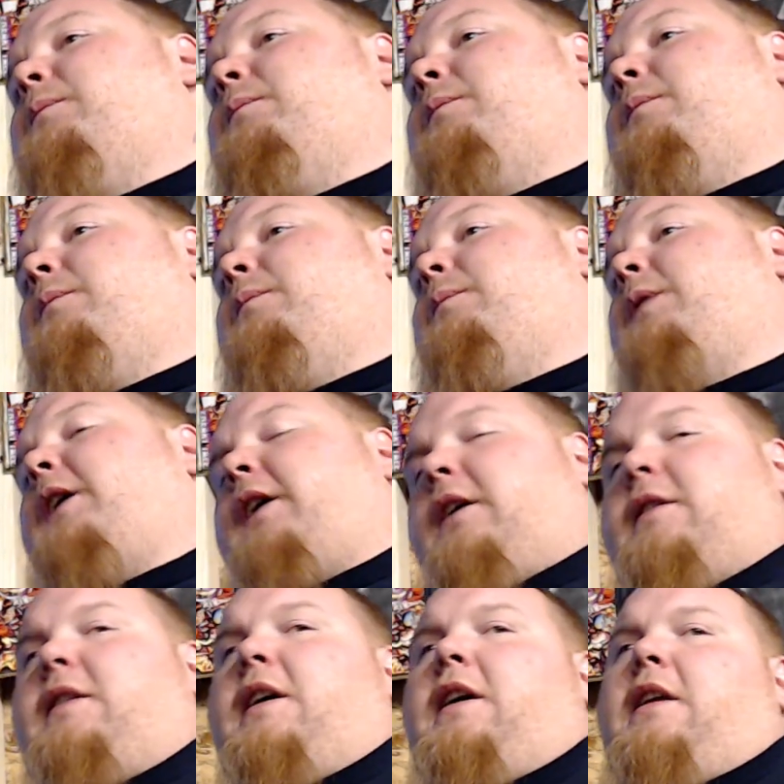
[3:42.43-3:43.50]
But I can
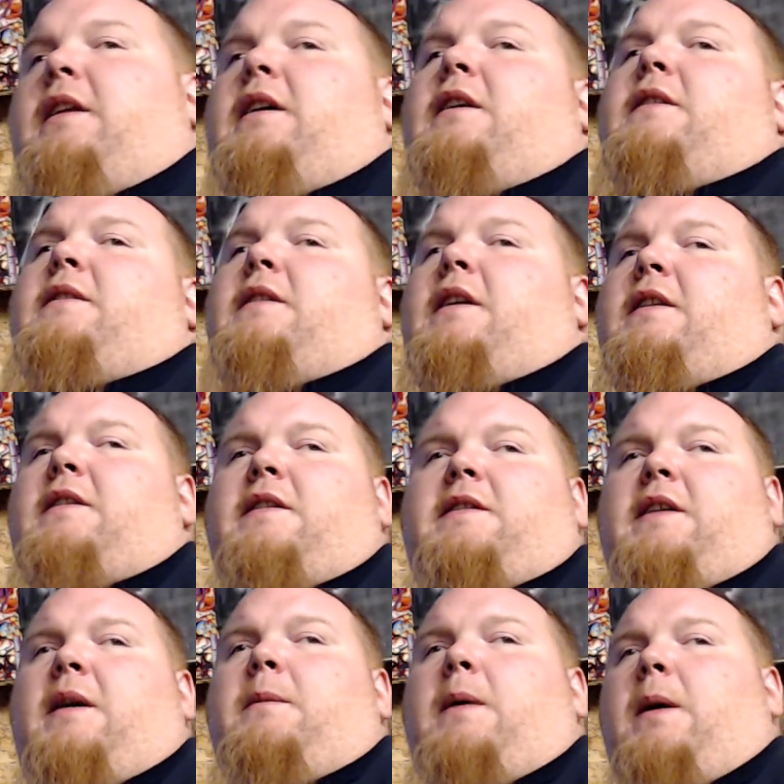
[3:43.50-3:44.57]
tell you this, and that's the
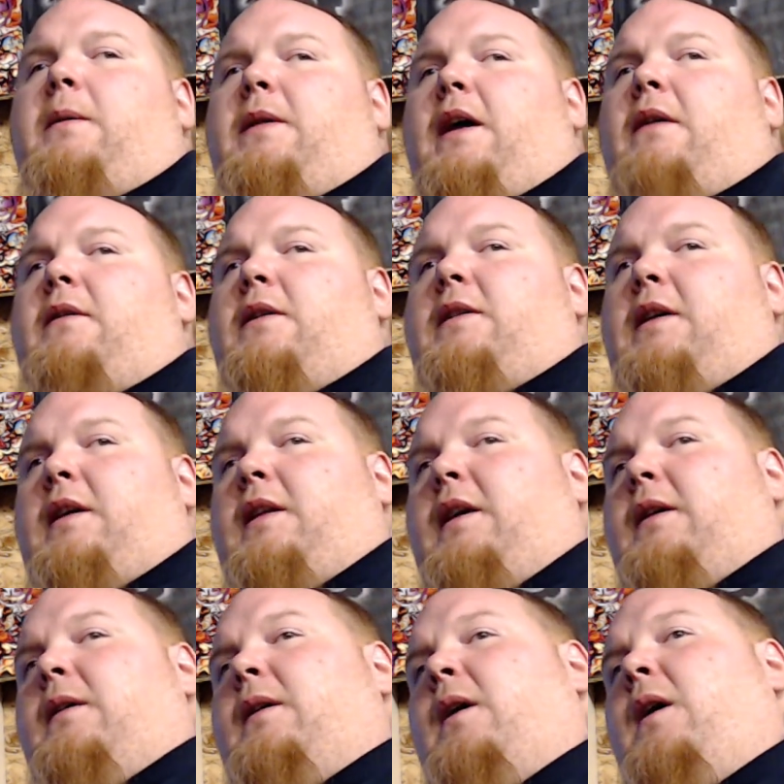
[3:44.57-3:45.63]
same way with everything, like
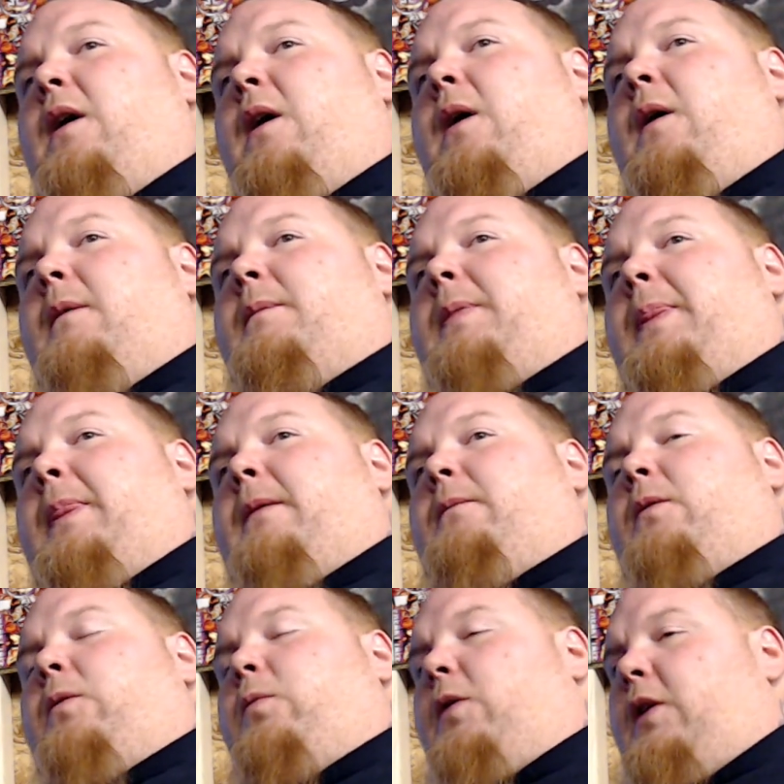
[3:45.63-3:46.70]
with
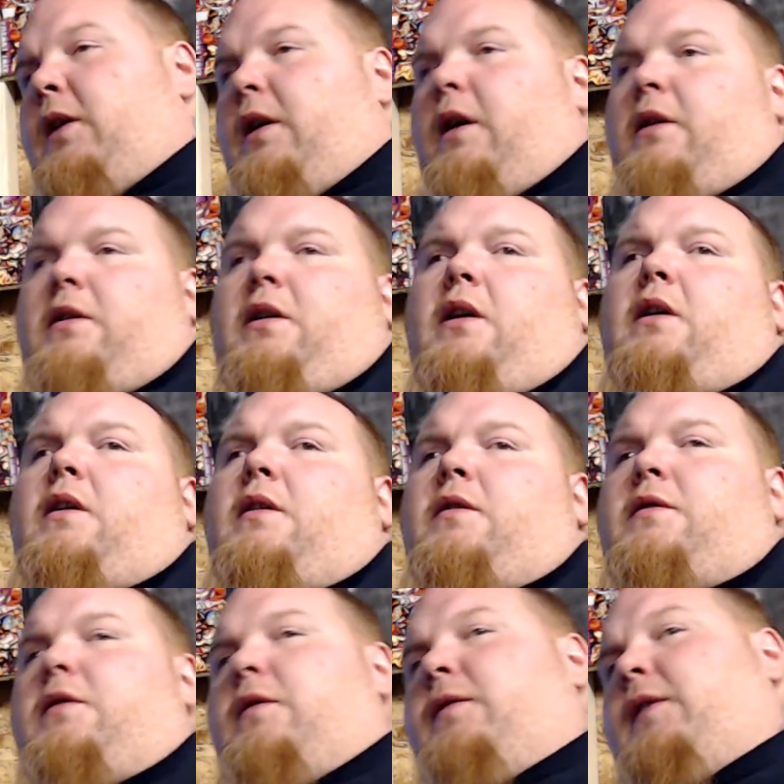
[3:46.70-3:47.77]
working on cars or
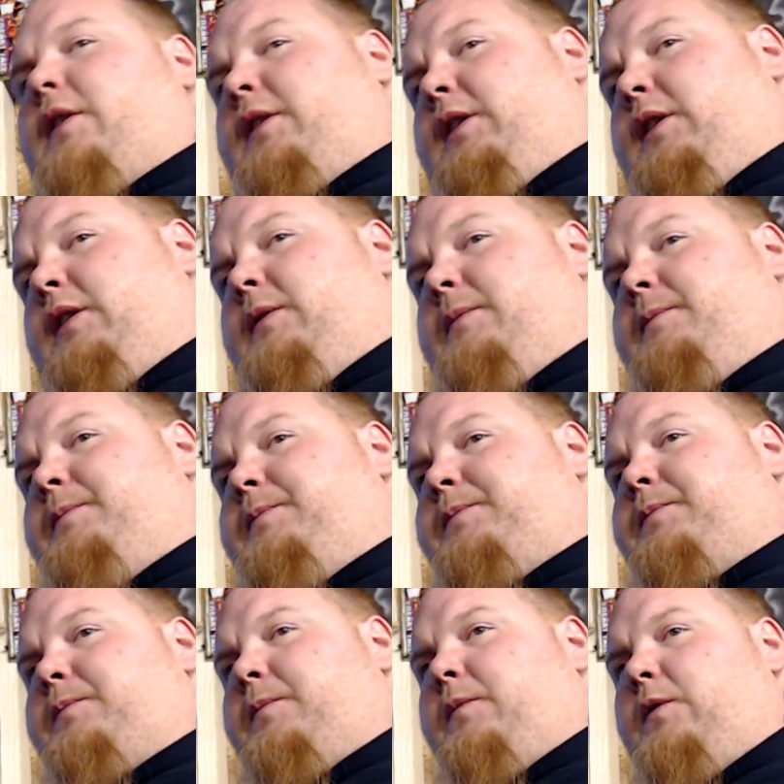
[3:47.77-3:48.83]
fucking
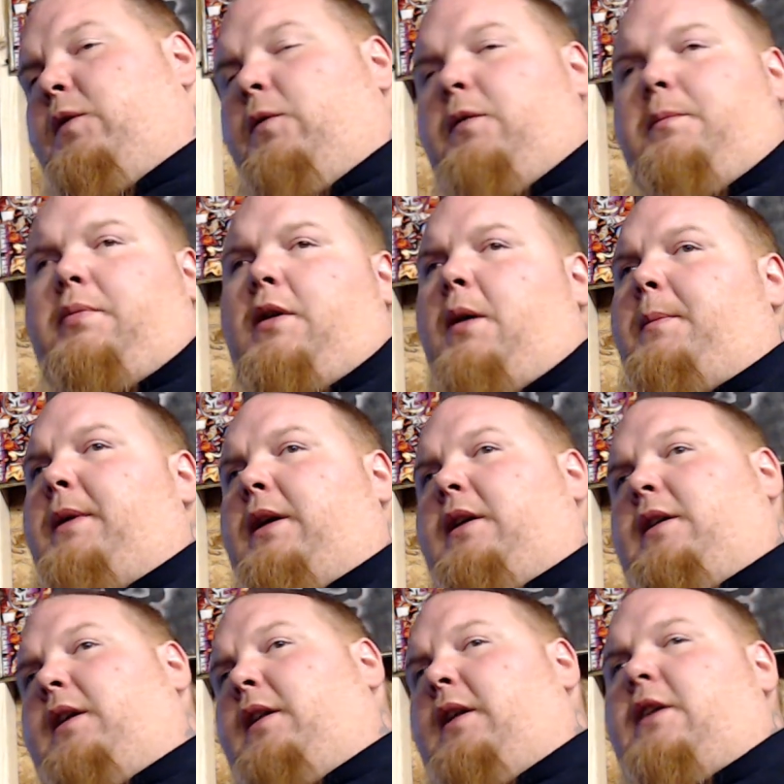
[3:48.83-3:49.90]
doing plumbing and
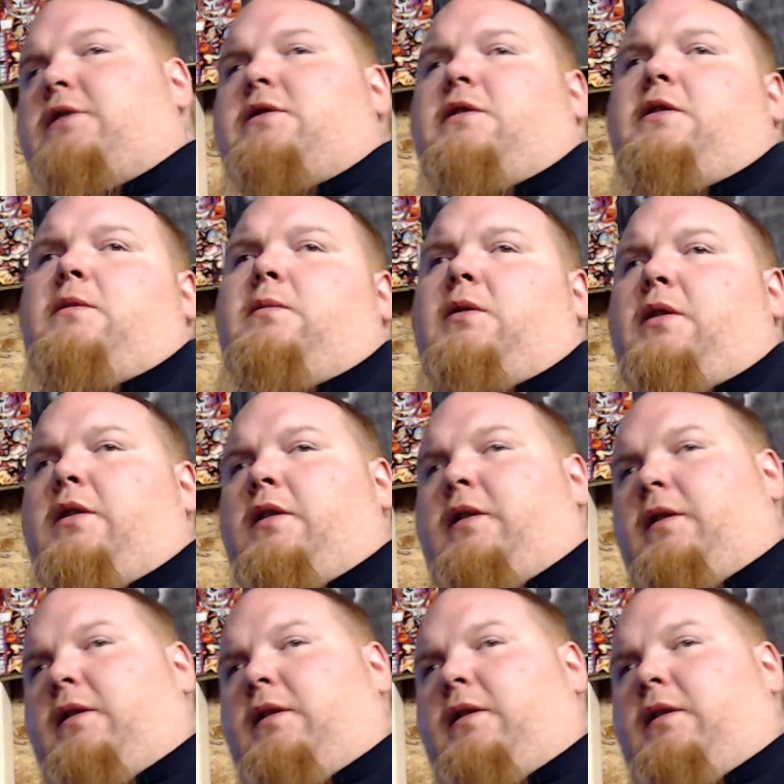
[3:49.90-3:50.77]
electrical work and